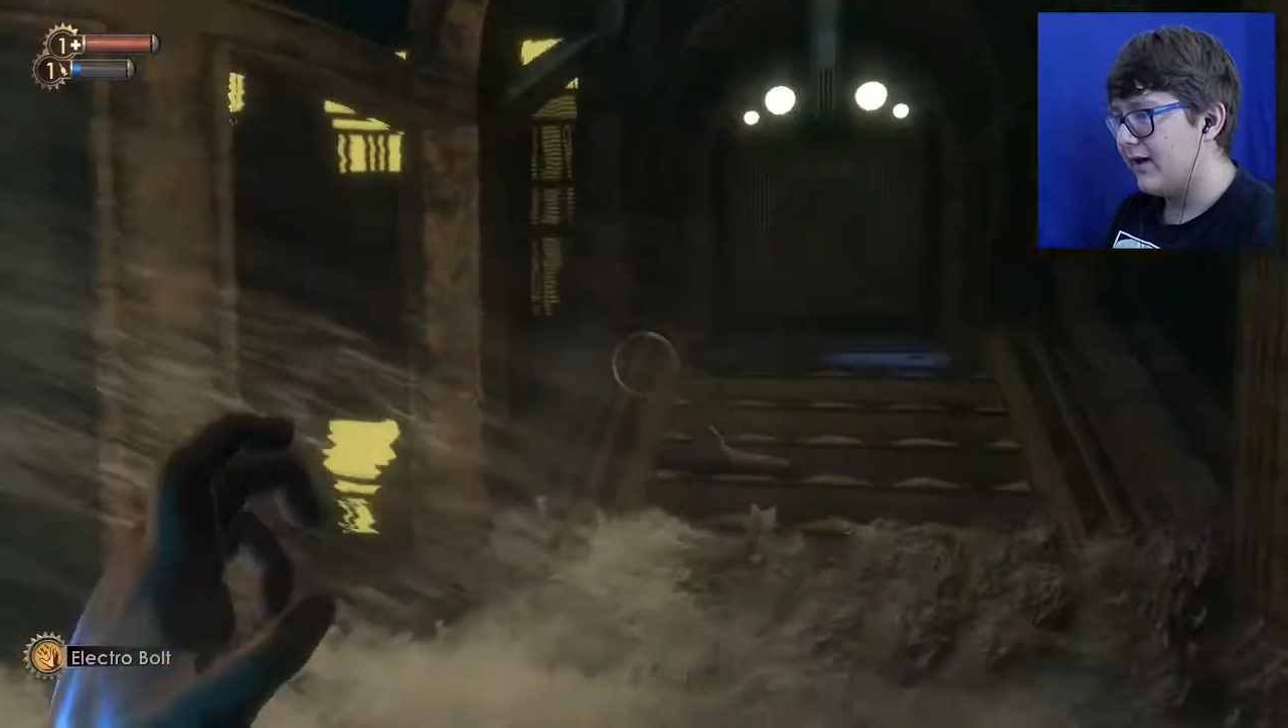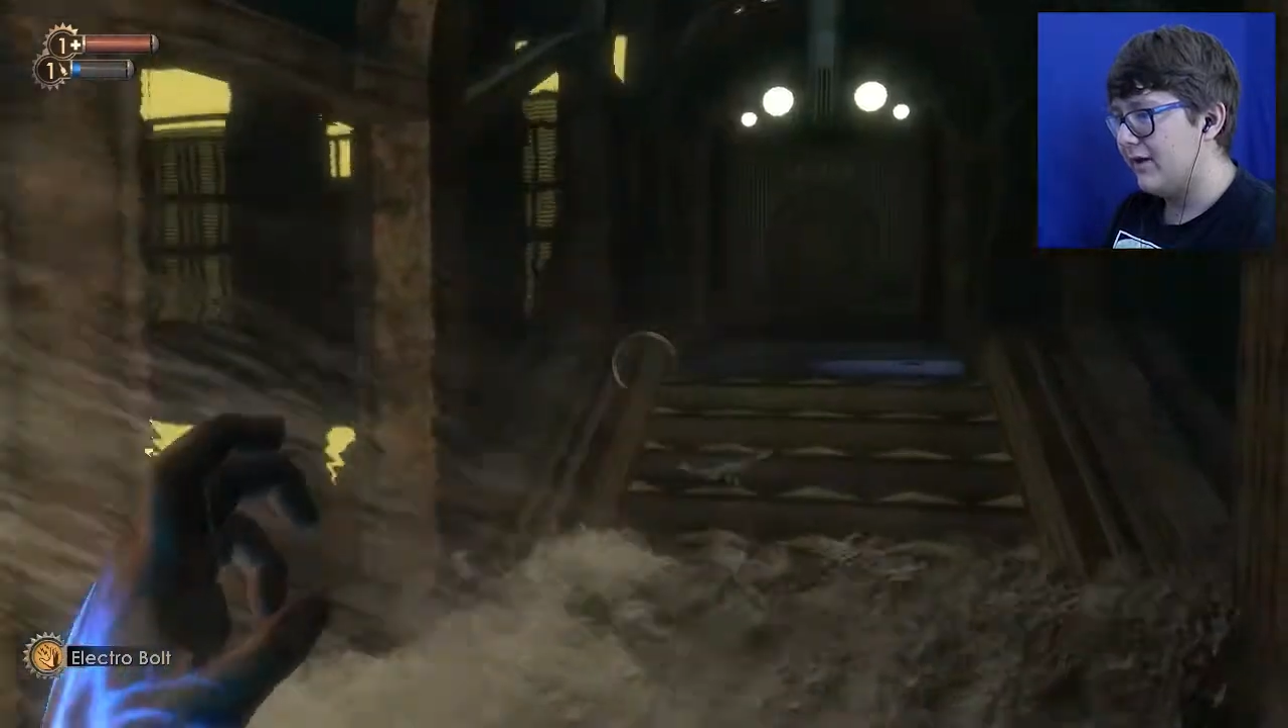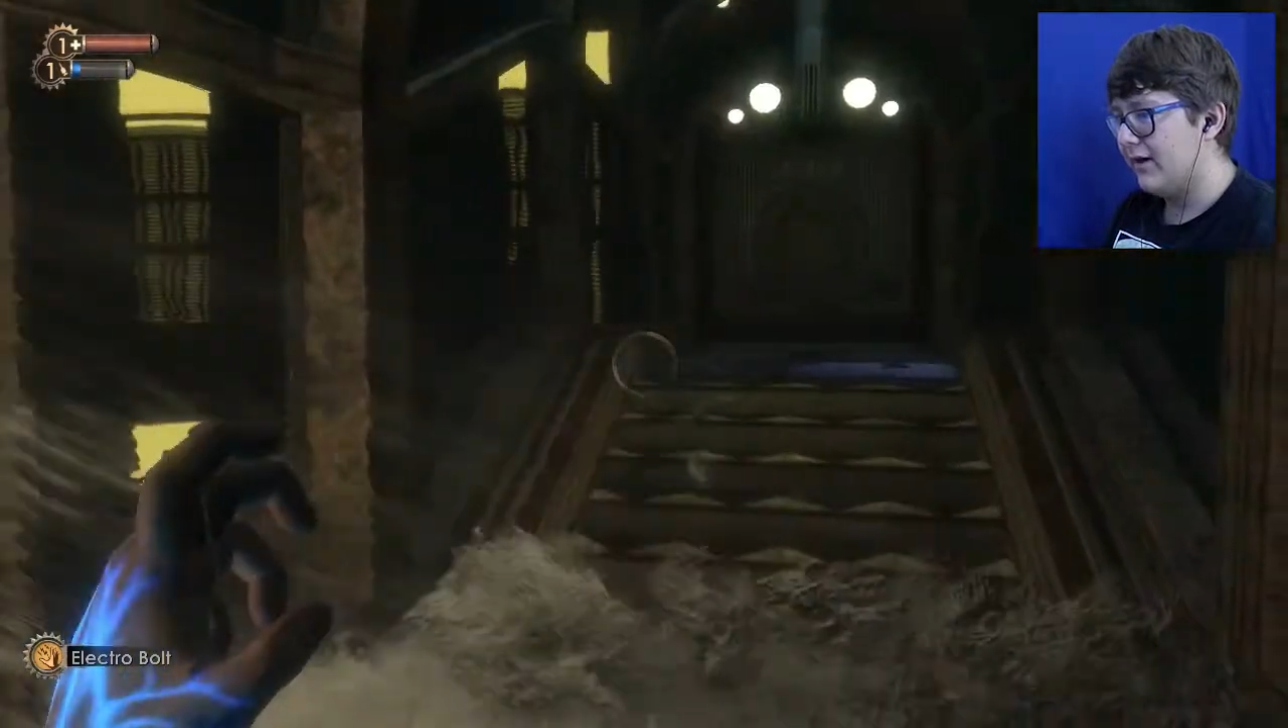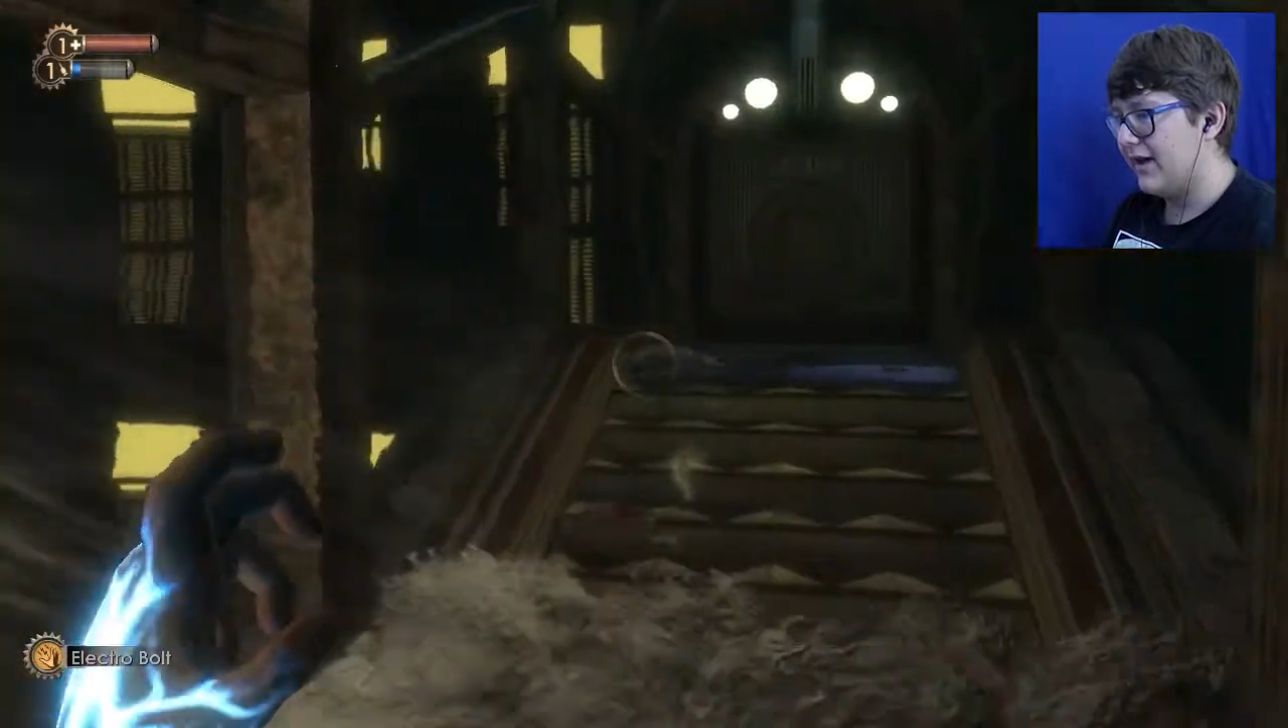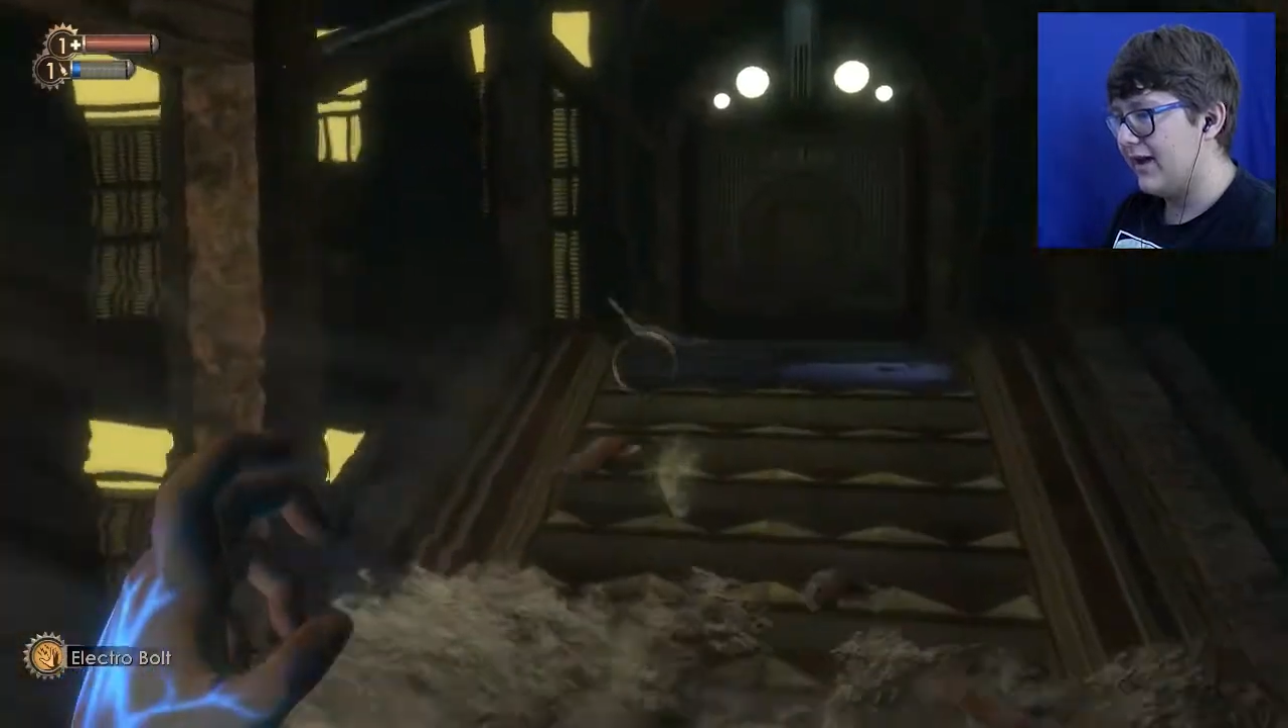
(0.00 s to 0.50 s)

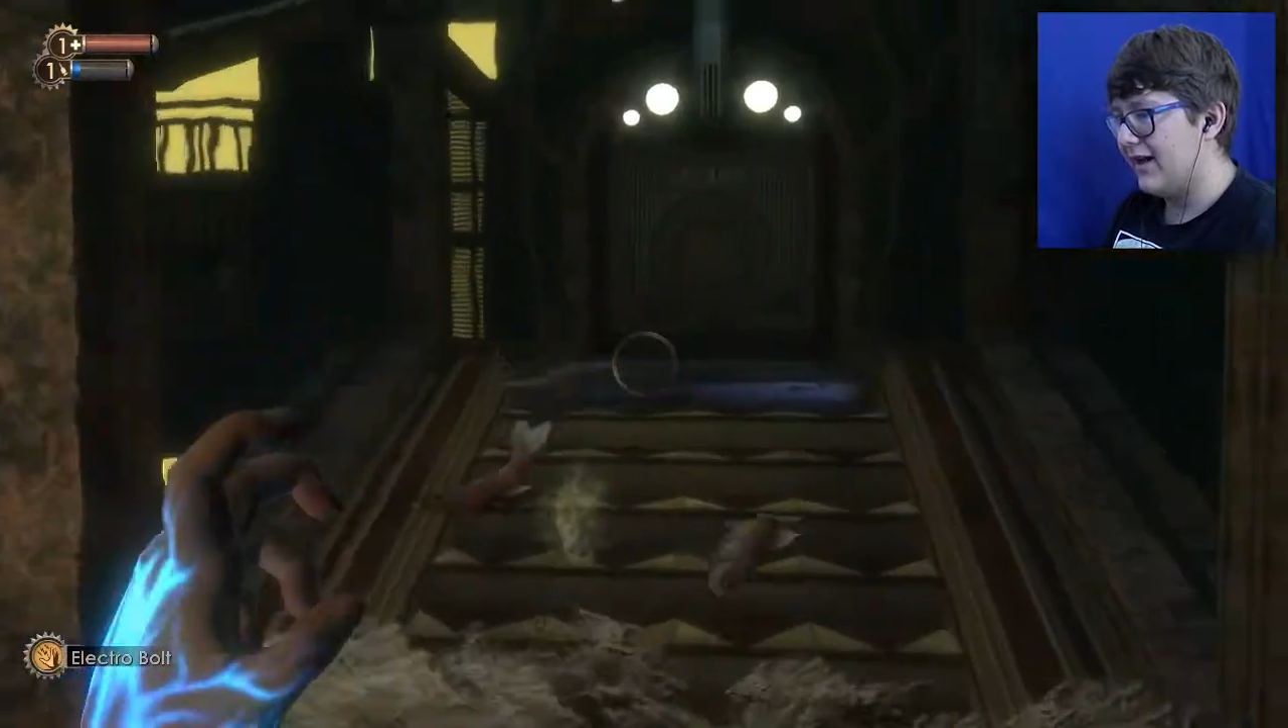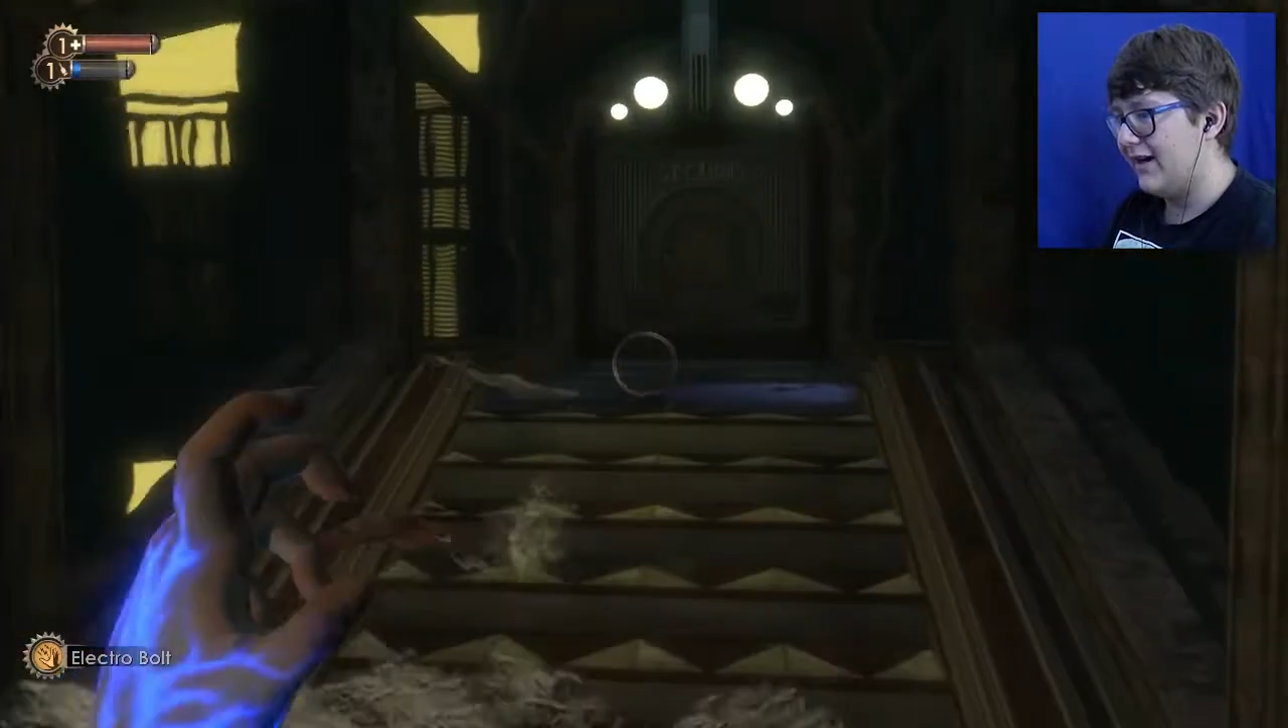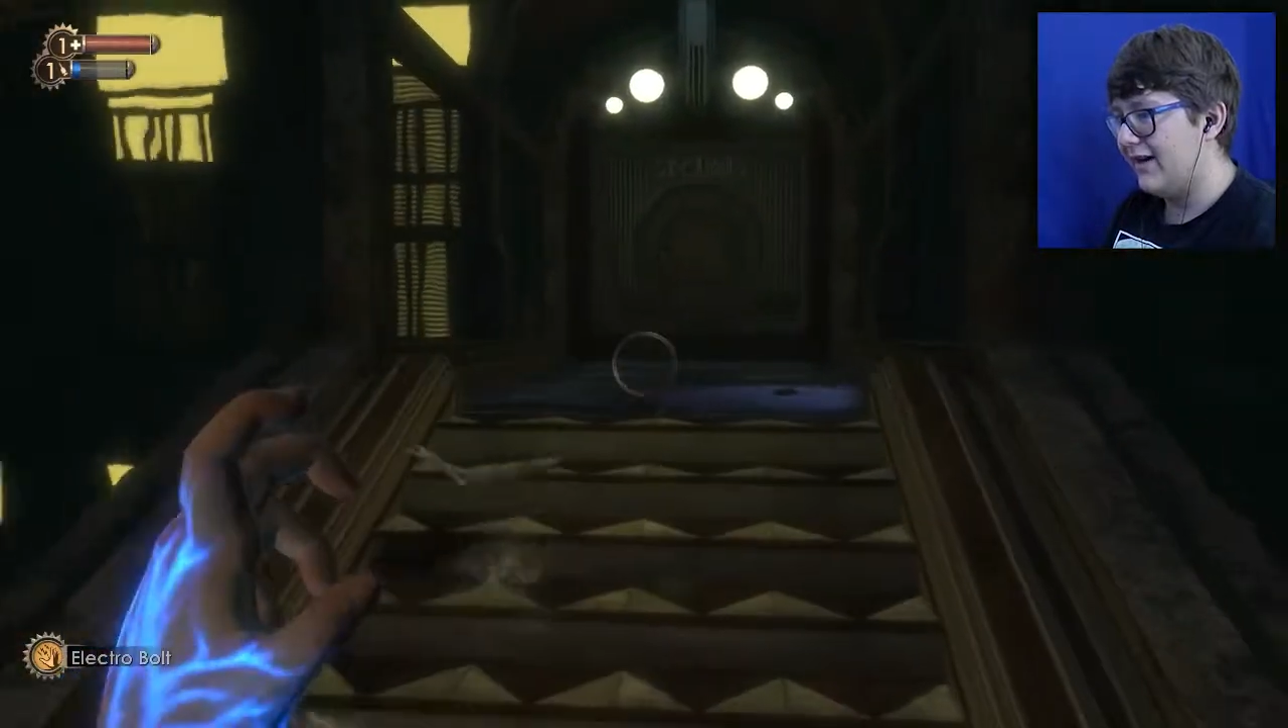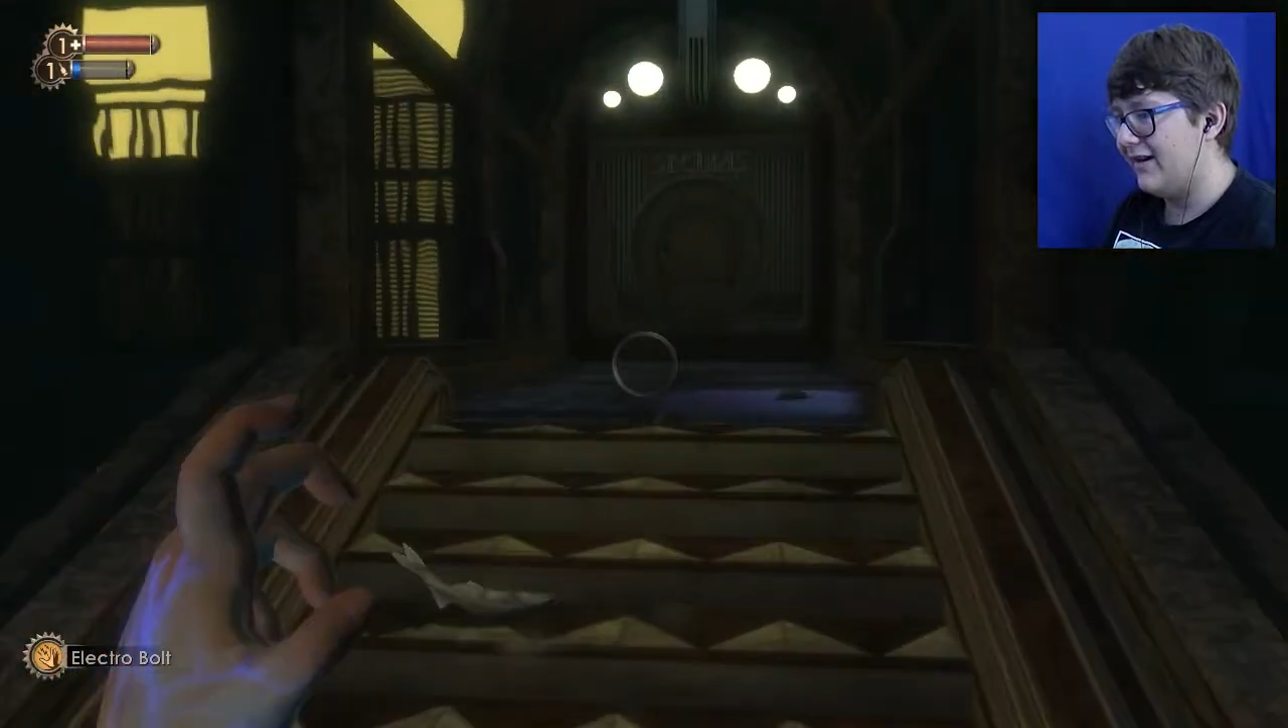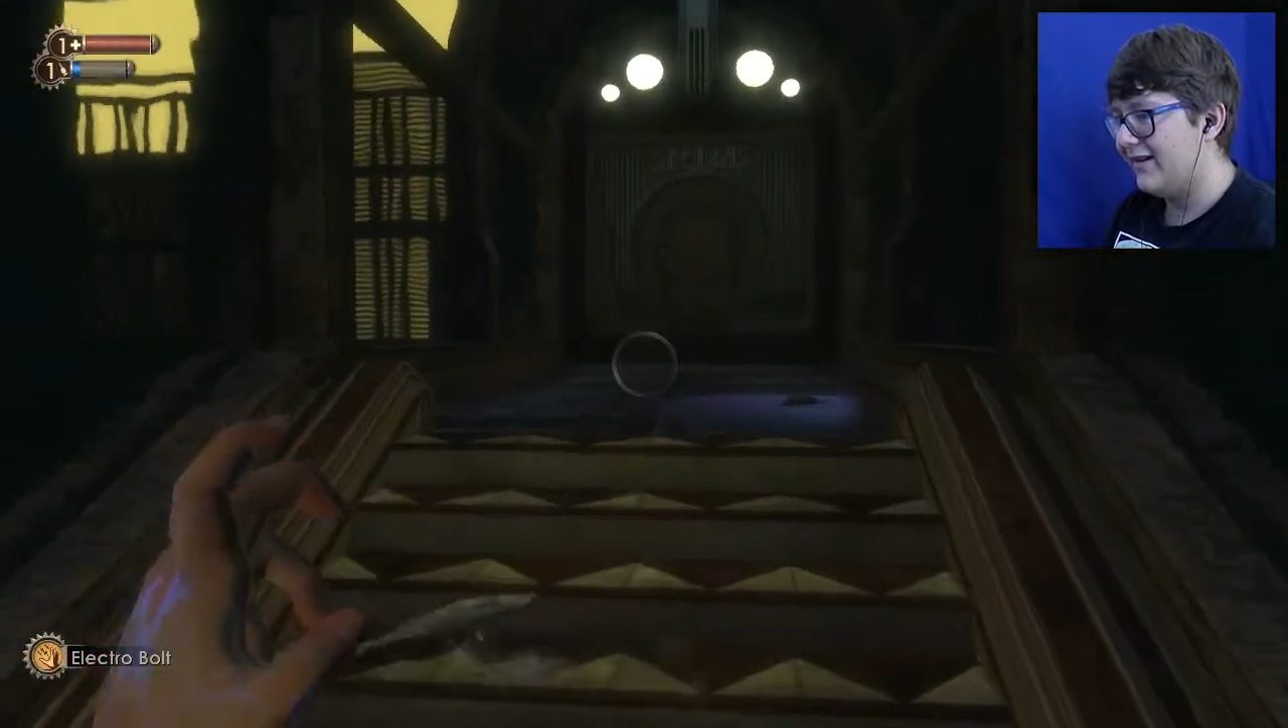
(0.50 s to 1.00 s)
How do I get out of
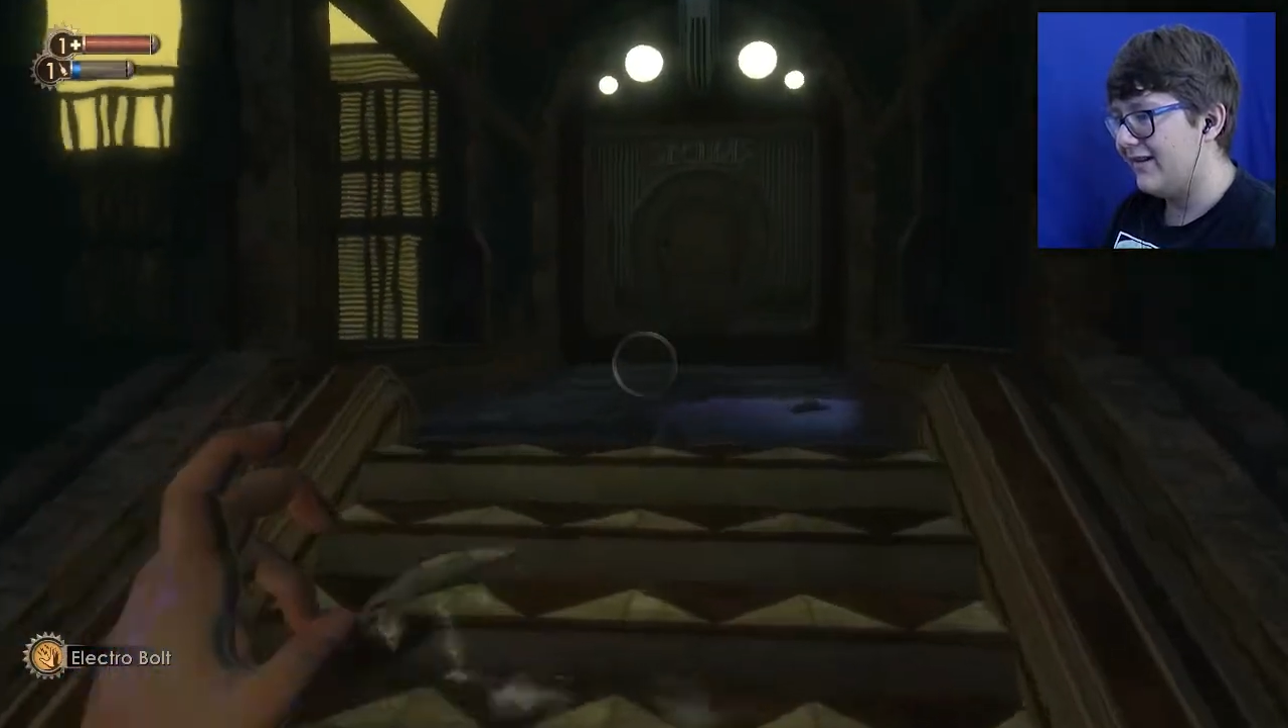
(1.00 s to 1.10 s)
here?